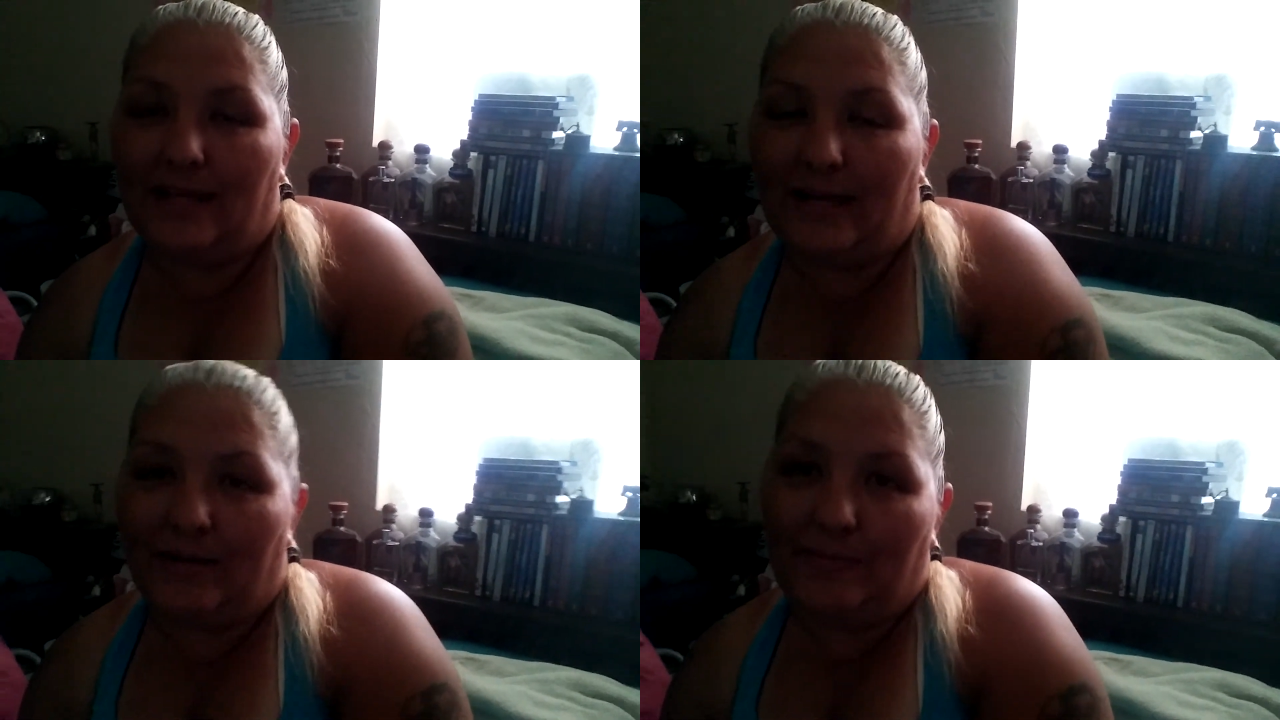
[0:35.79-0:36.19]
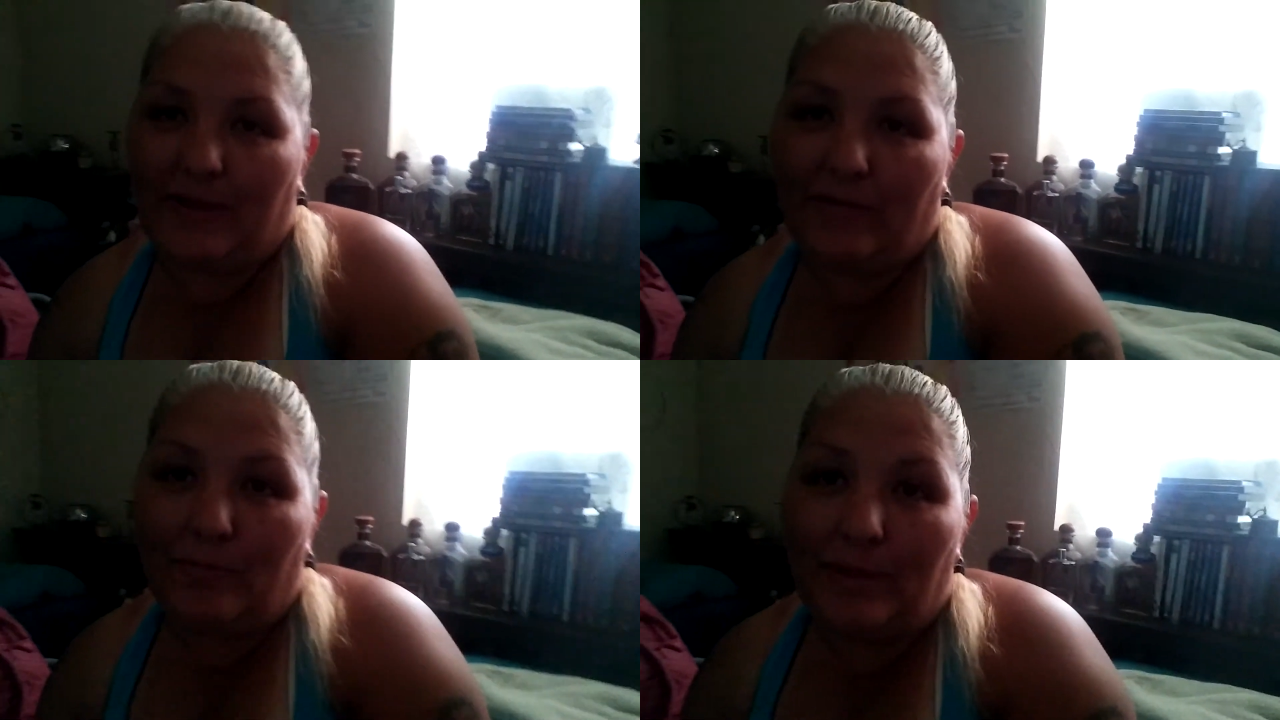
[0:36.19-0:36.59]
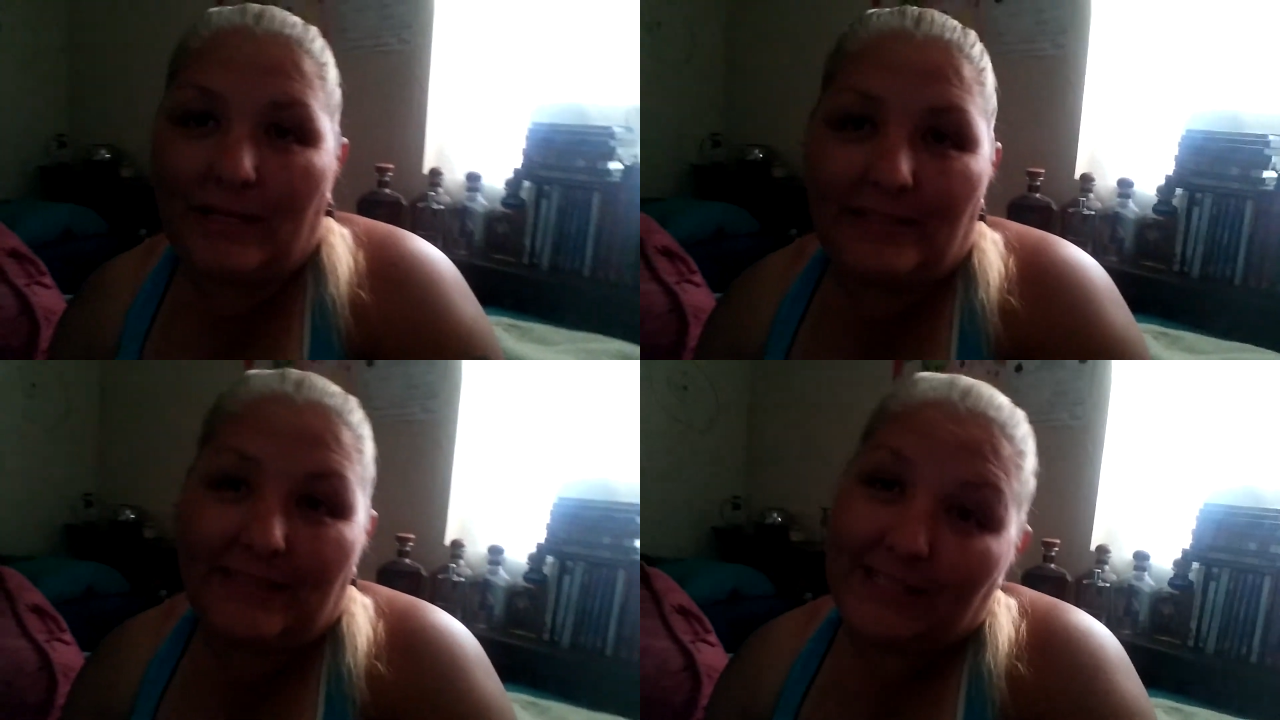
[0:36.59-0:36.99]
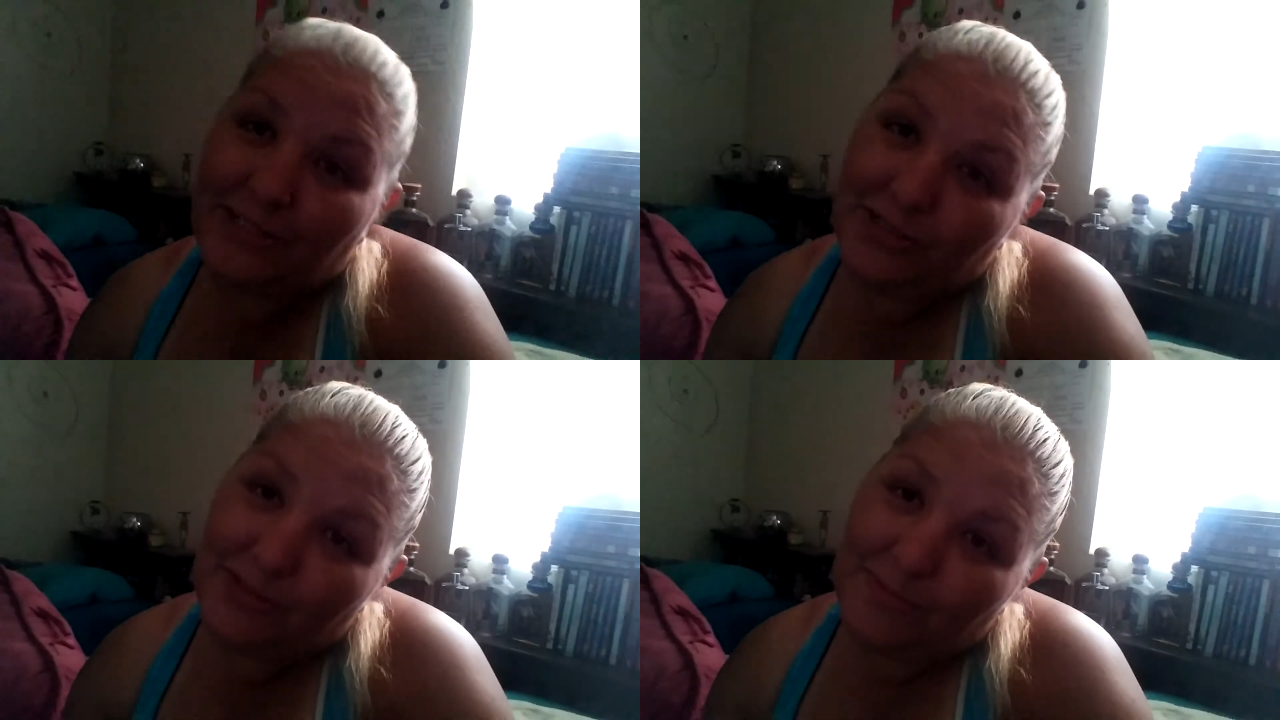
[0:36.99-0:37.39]
um, everybody to
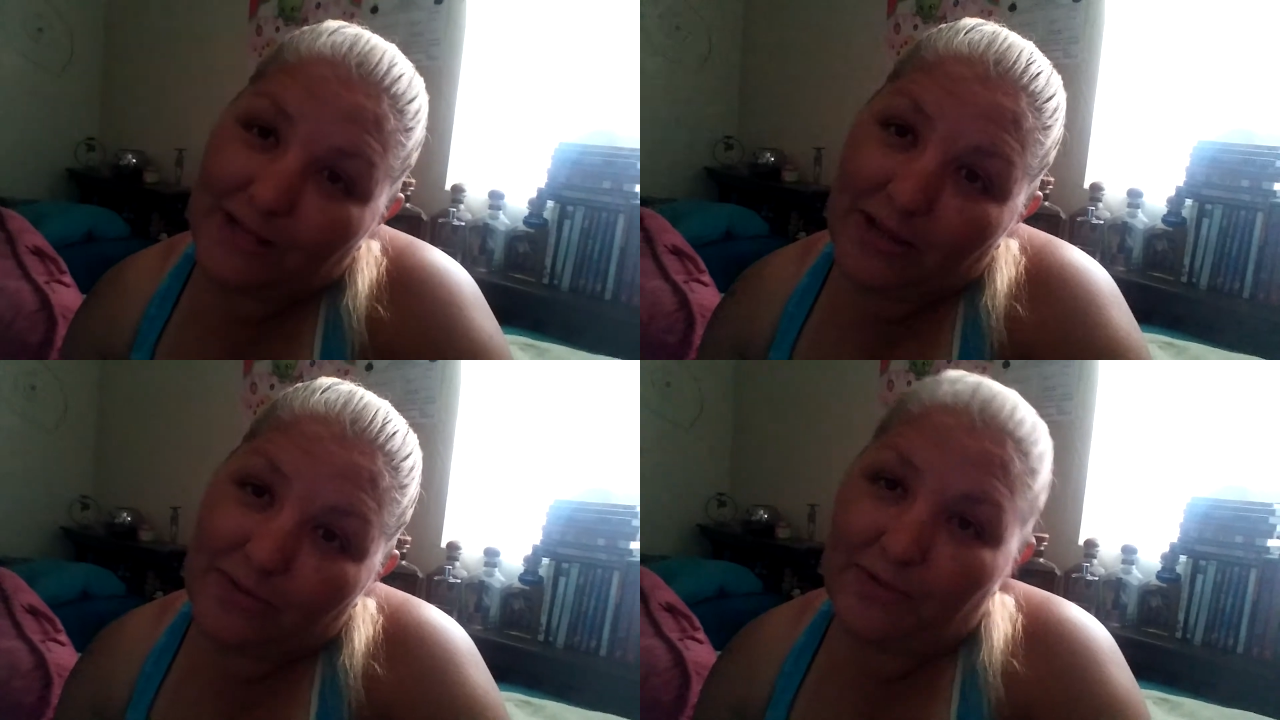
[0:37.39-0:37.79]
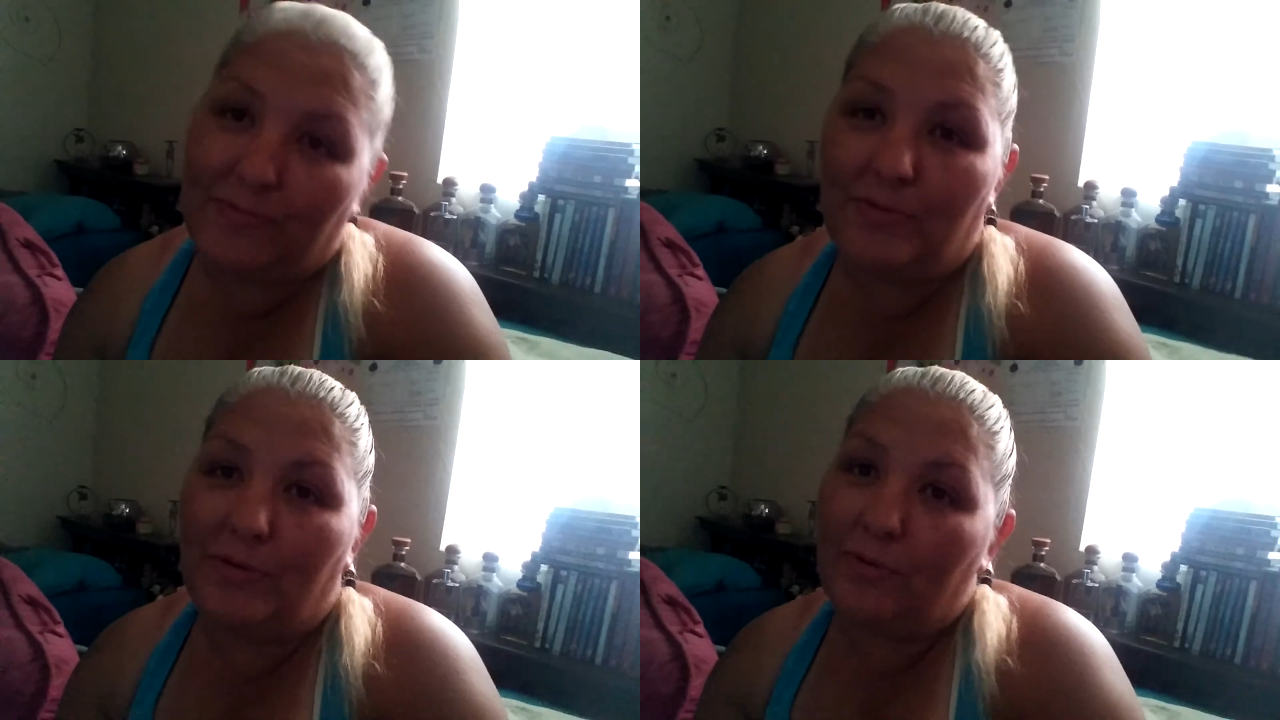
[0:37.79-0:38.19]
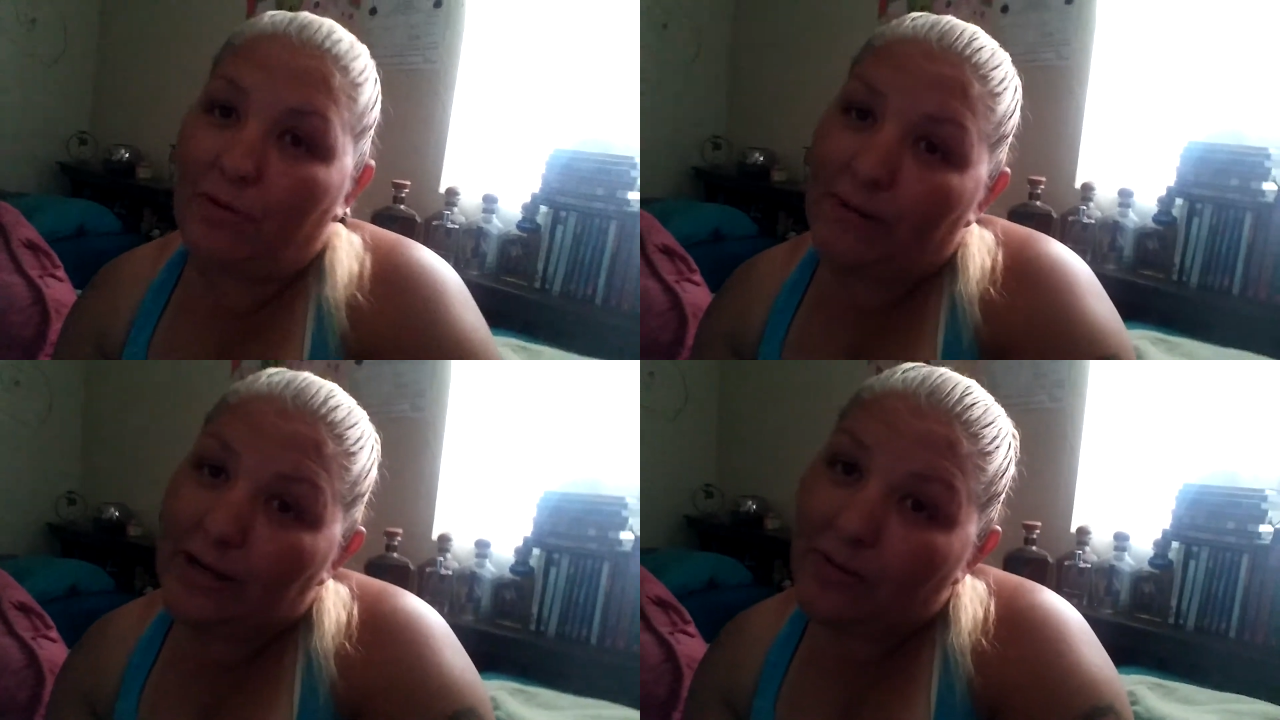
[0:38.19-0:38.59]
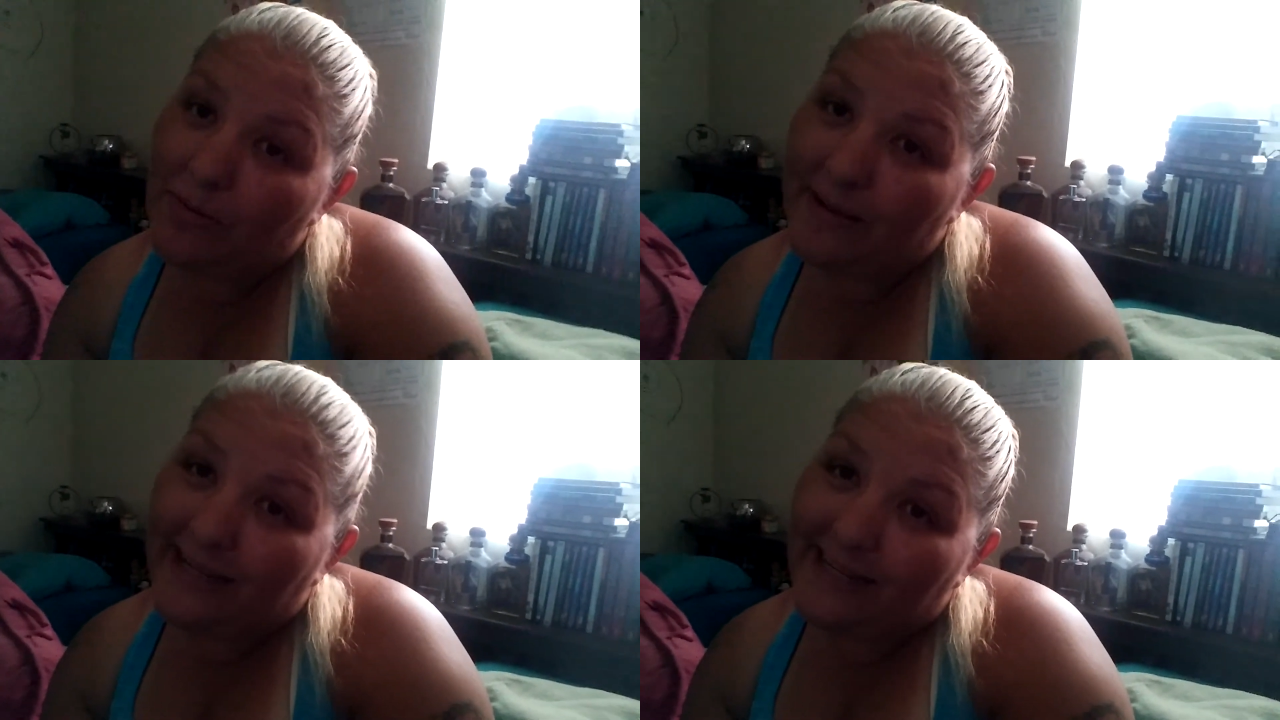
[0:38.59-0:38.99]
this YouTube channel if you don't already
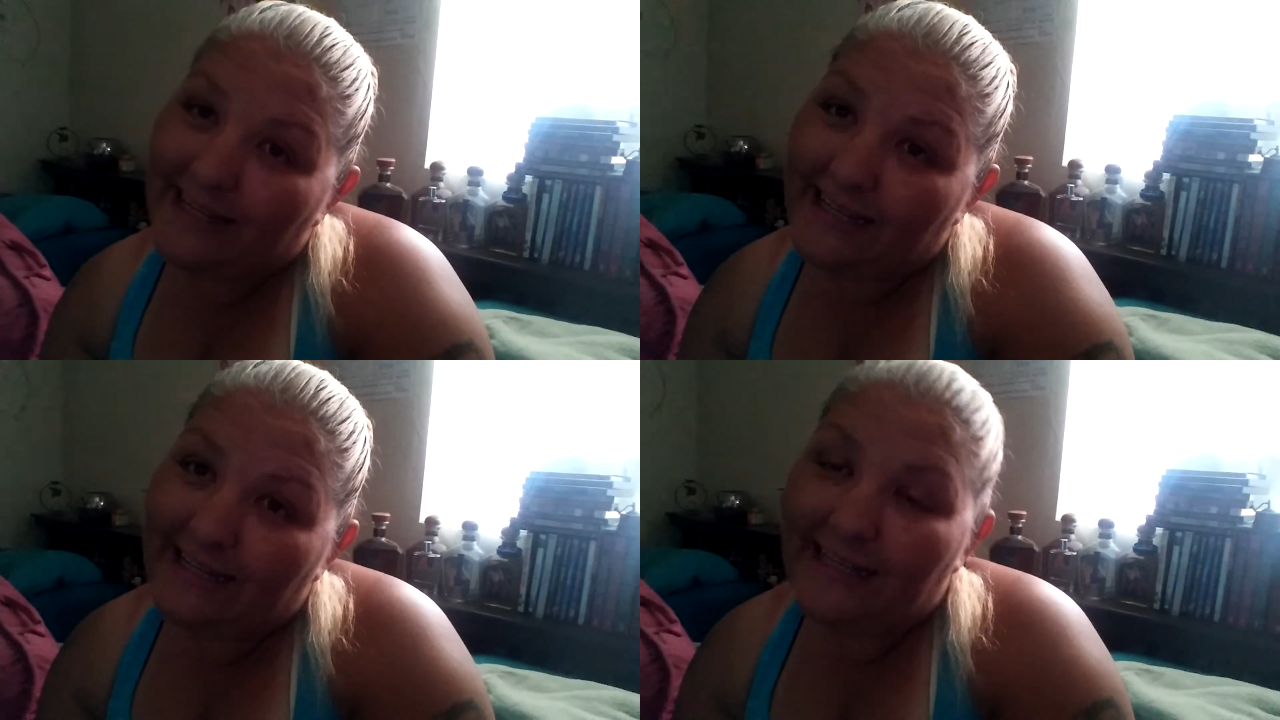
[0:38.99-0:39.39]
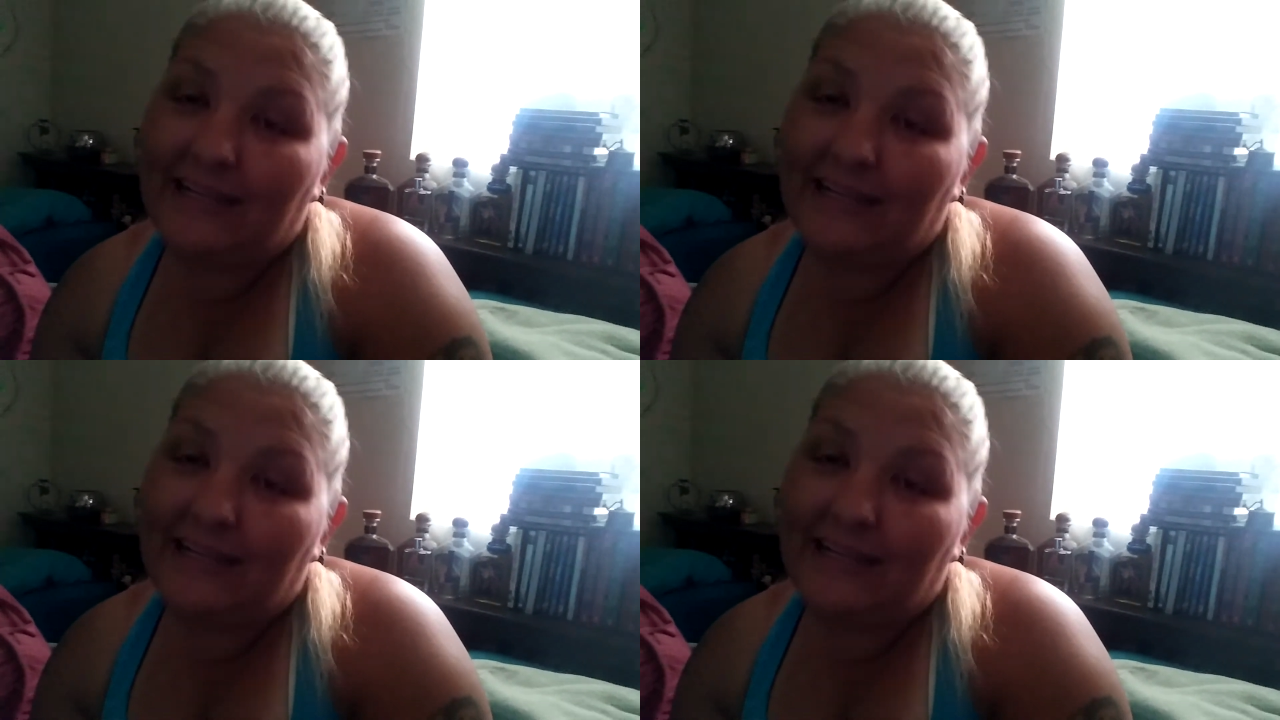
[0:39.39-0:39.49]
know about it.